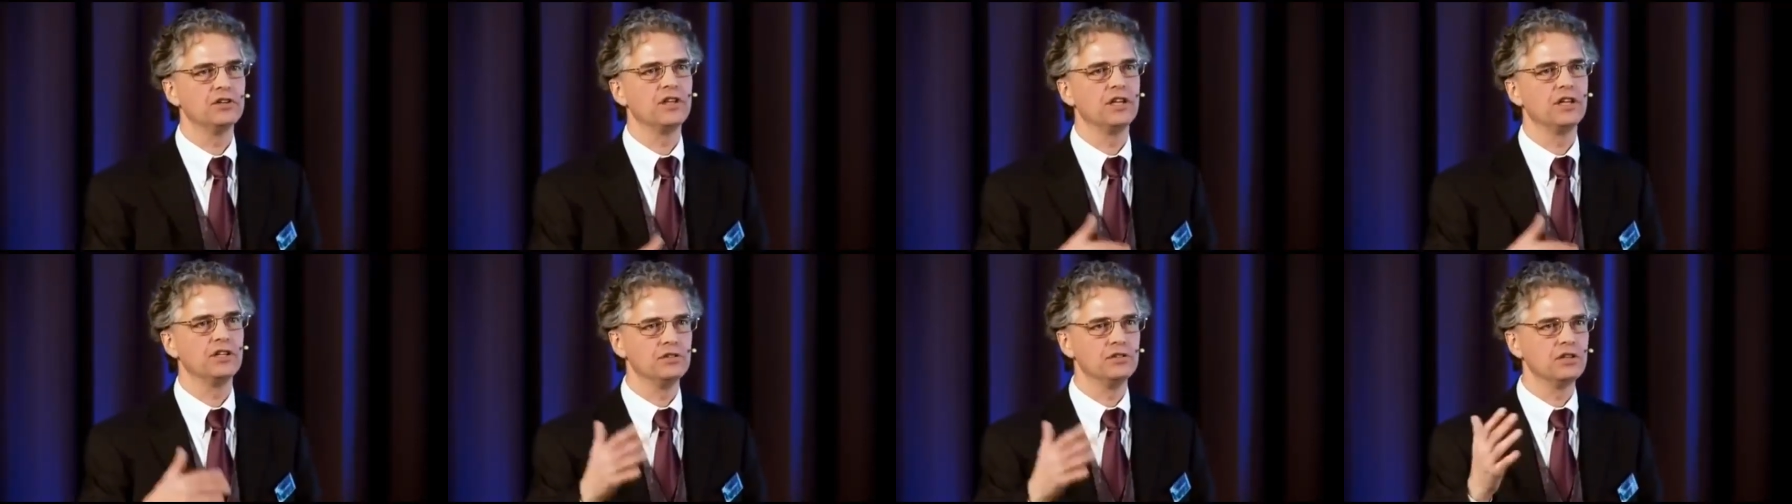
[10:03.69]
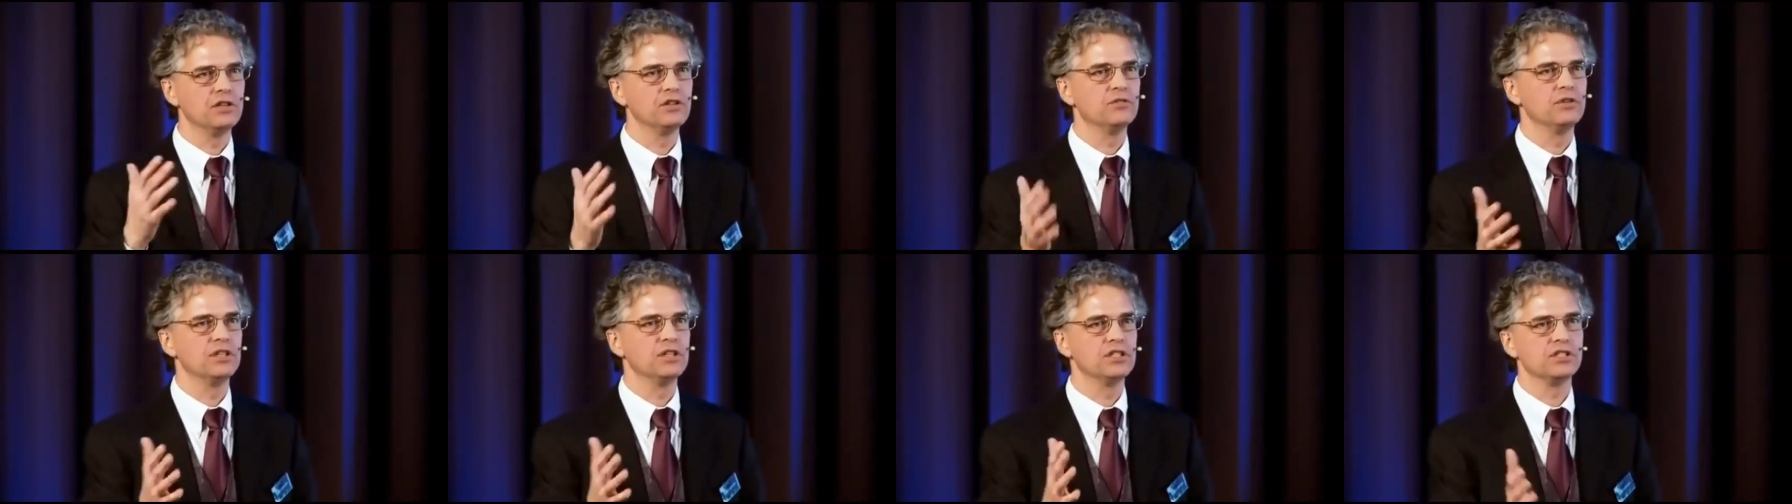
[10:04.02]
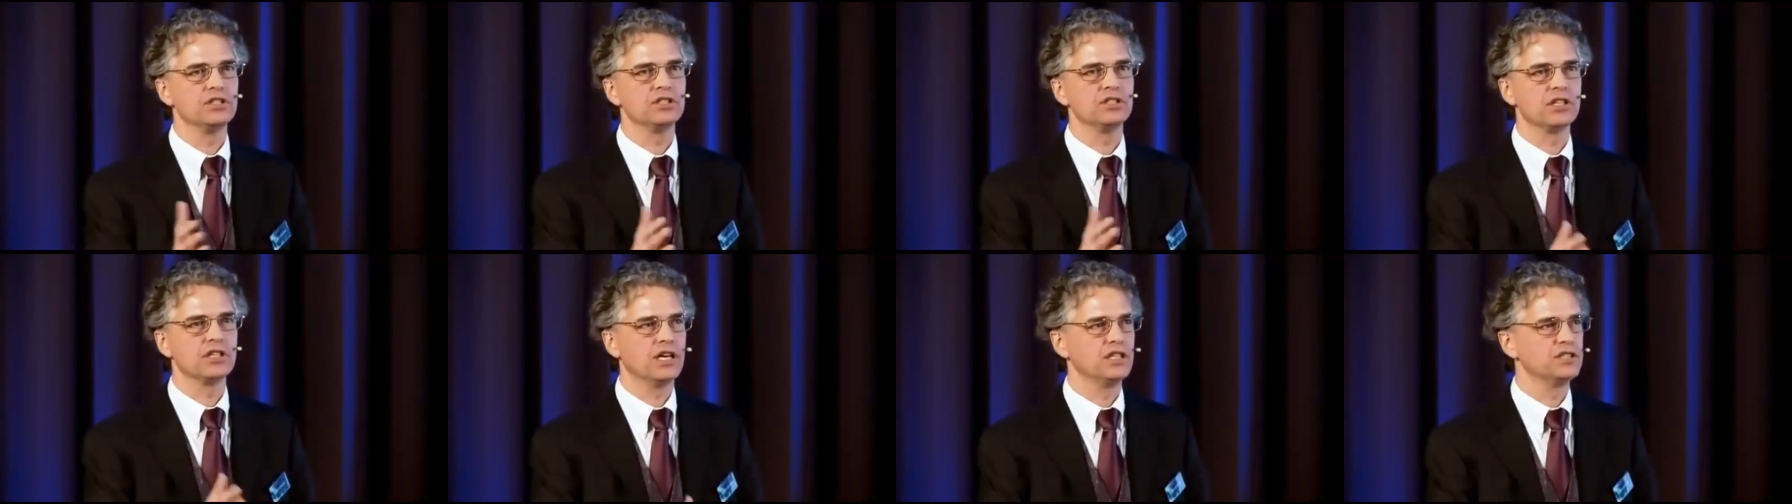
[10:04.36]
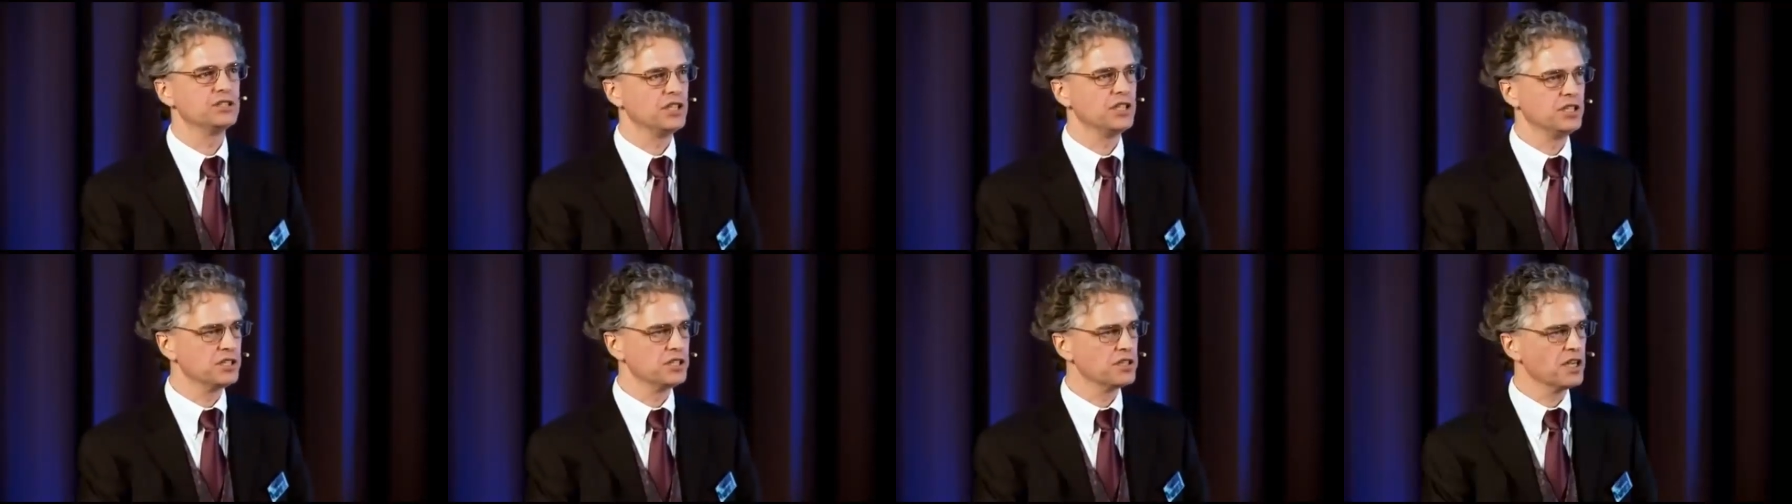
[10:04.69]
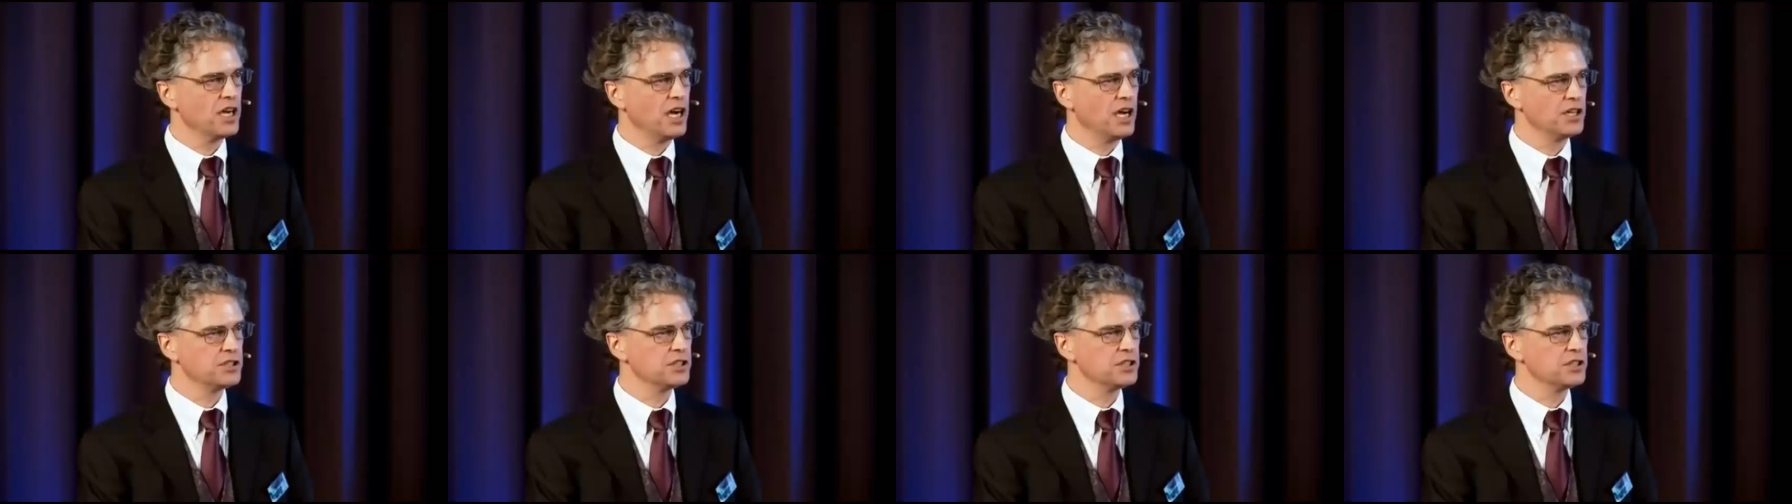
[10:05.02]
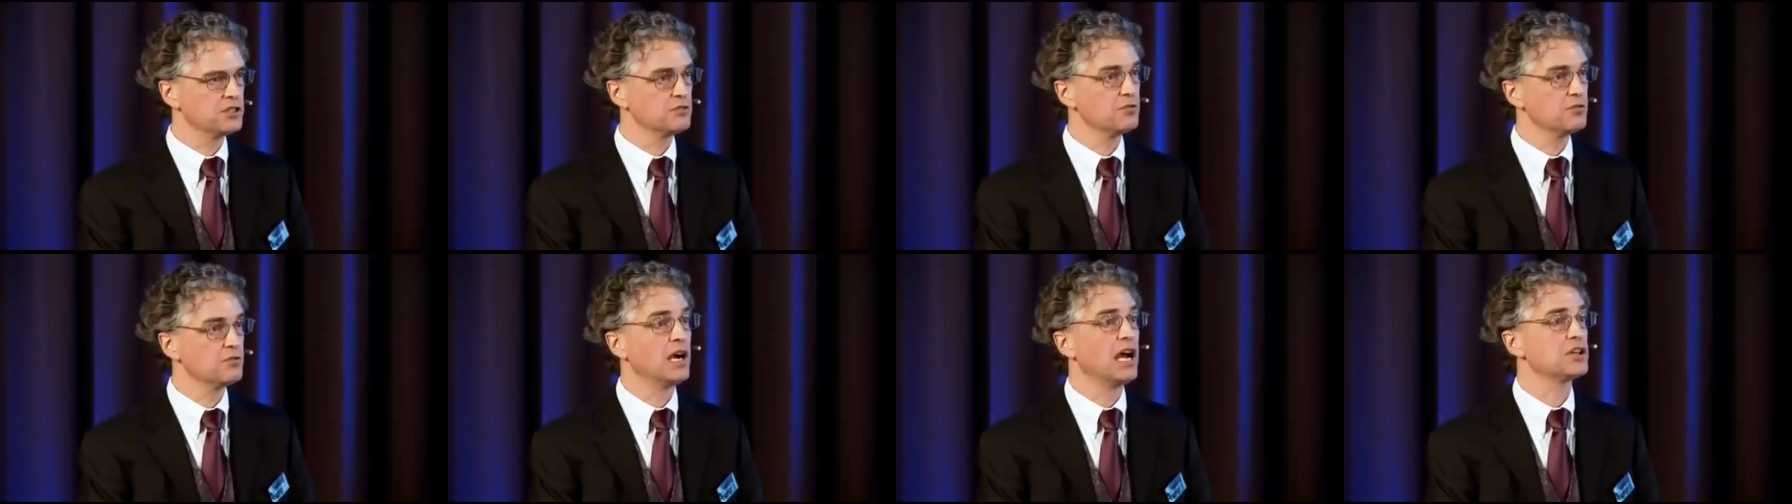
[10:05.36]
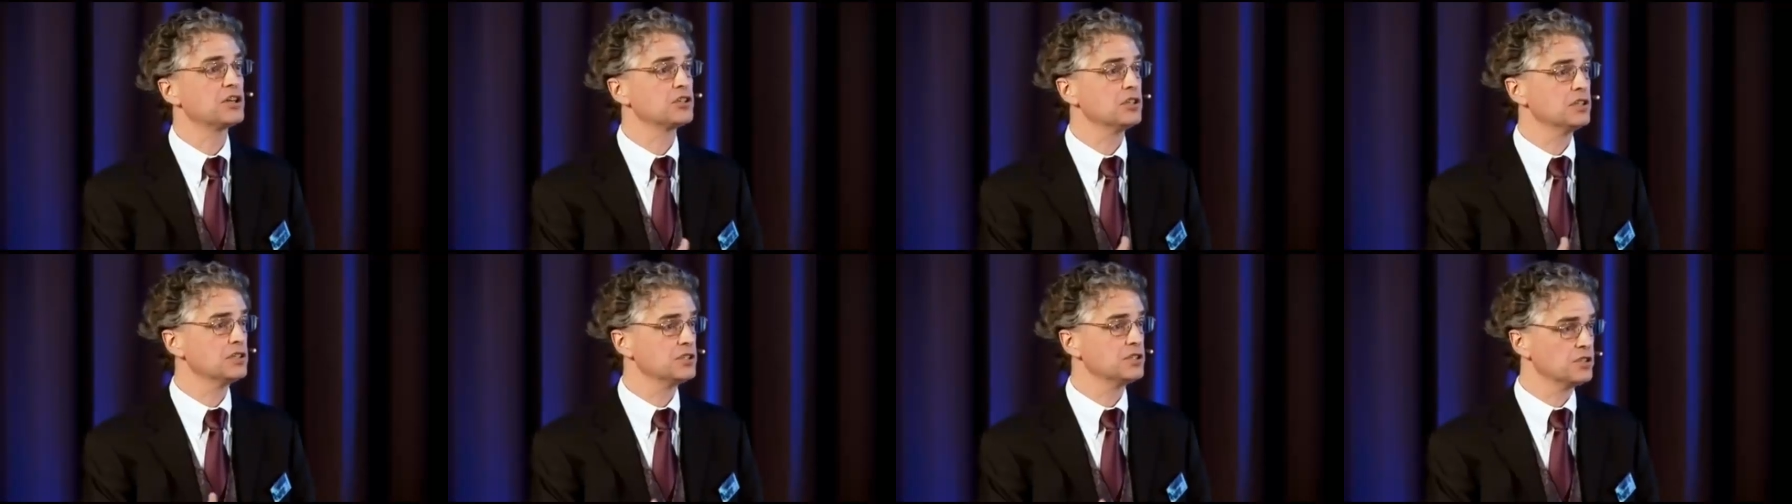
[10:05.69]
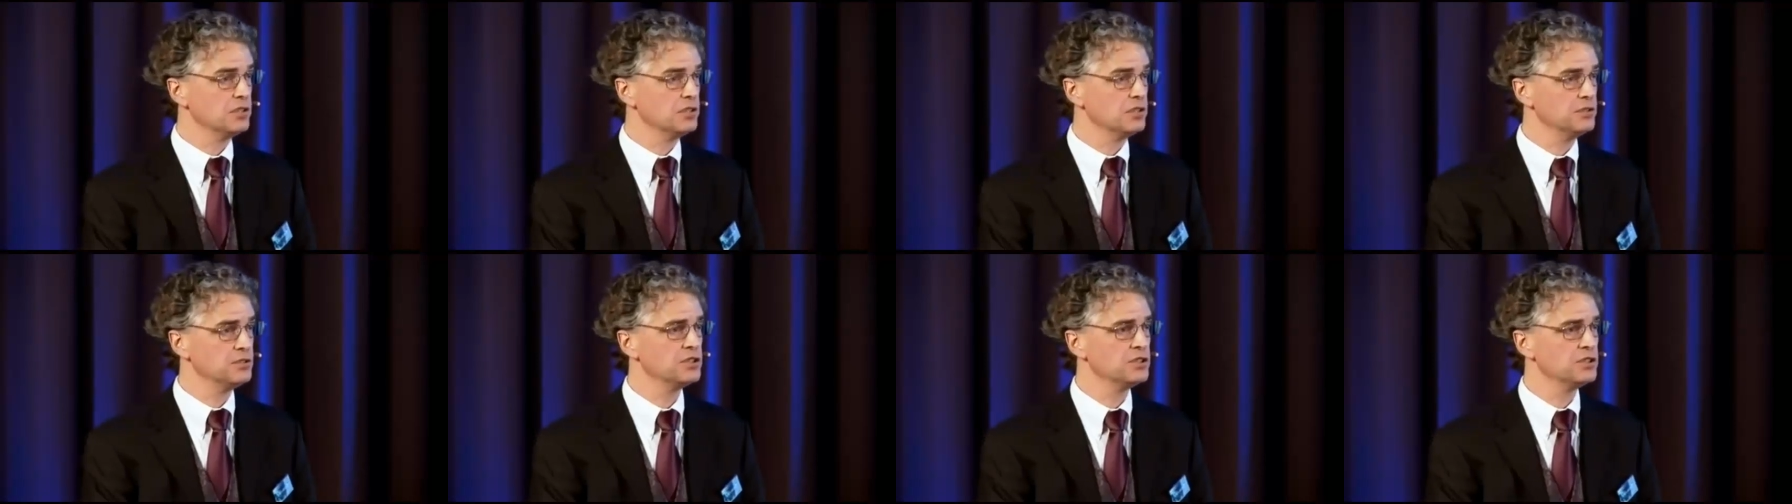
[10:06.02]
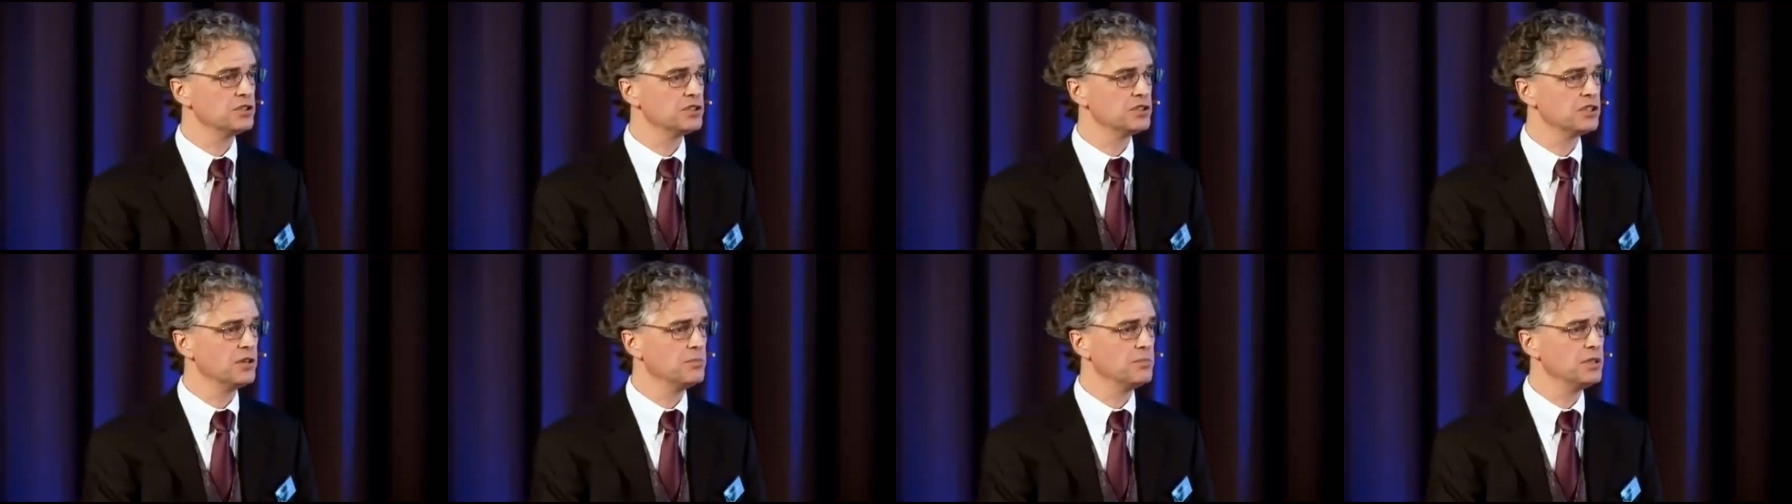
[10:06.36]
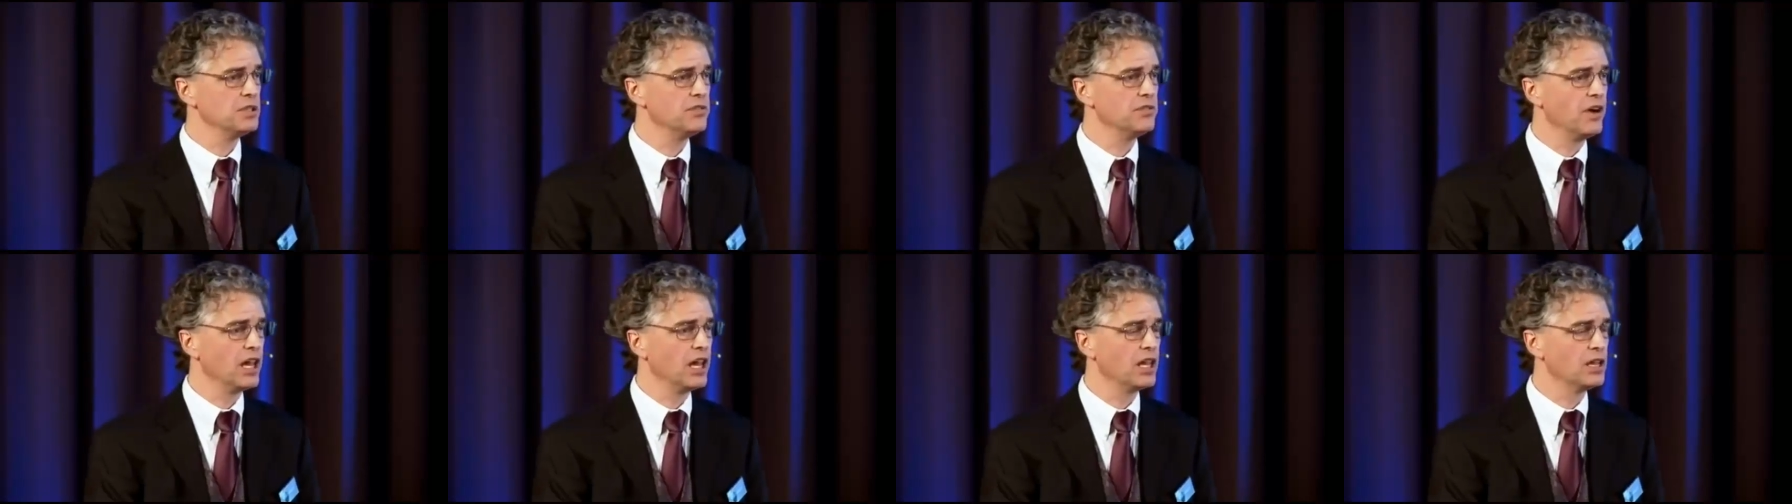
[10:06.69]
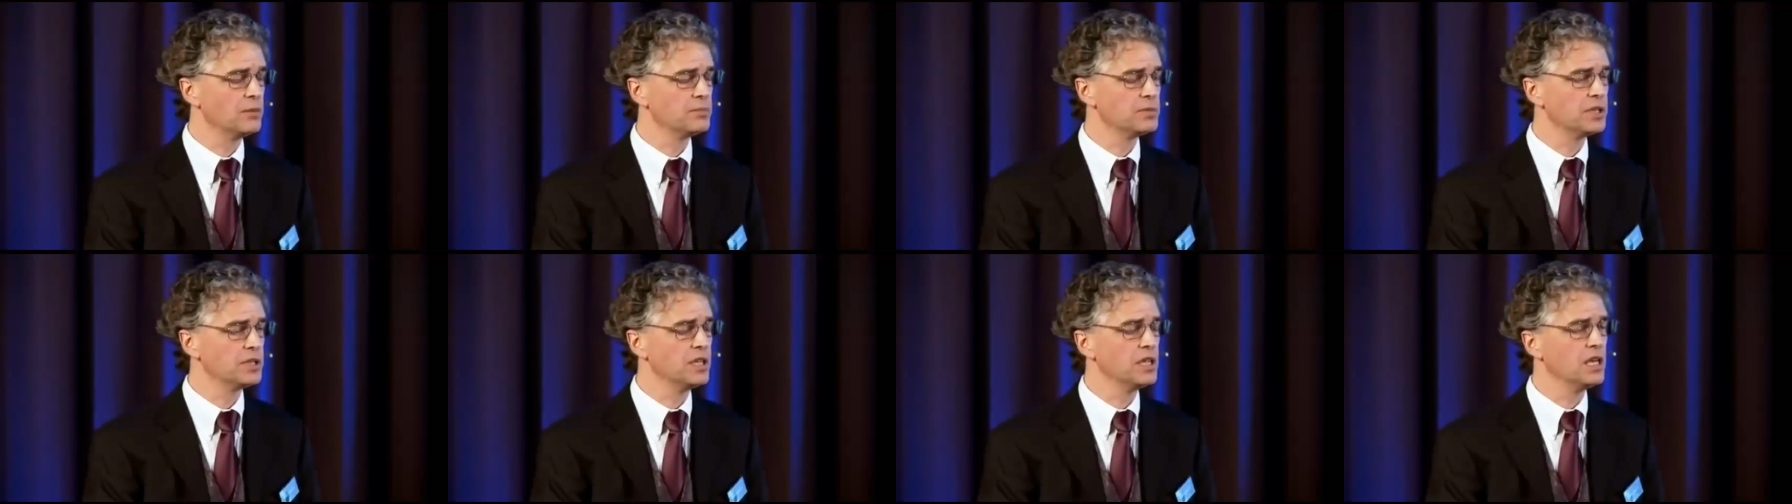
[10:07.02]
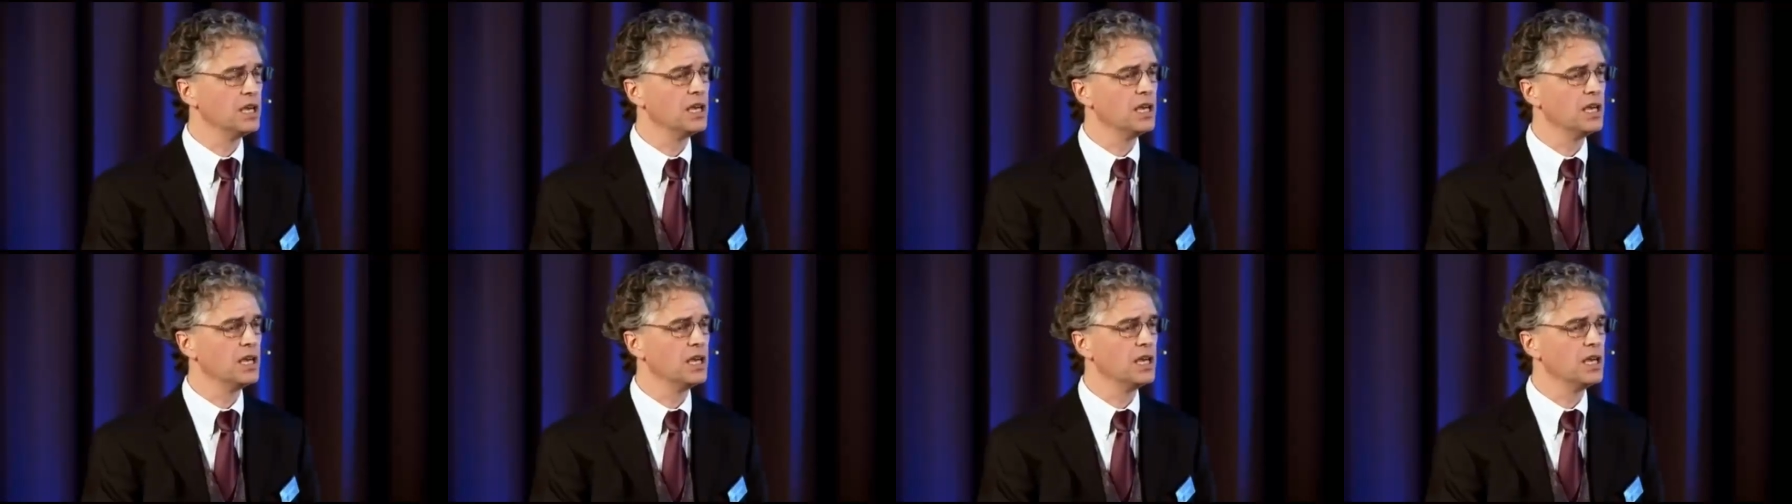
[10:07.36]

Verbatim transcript: then you can reach these higher states of consciousness where actually solutions can be developed